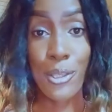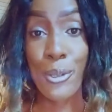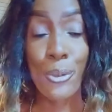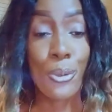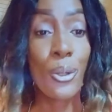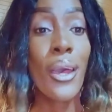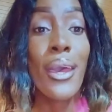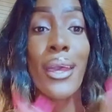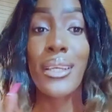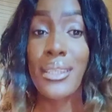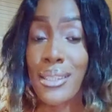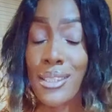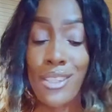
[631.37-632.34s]
So
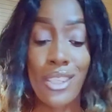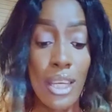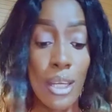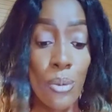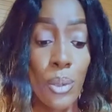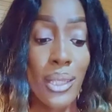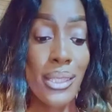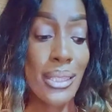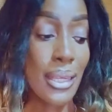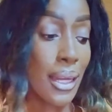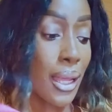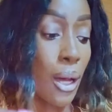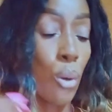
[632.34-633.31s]
he's a genuine
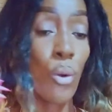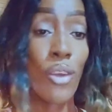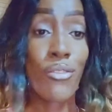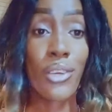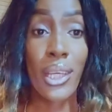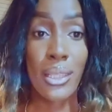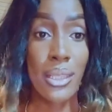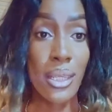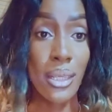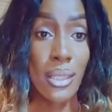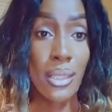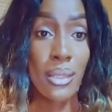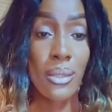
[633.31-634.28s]
seller, whoever it
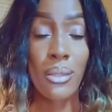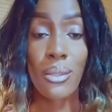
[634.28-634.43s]
is.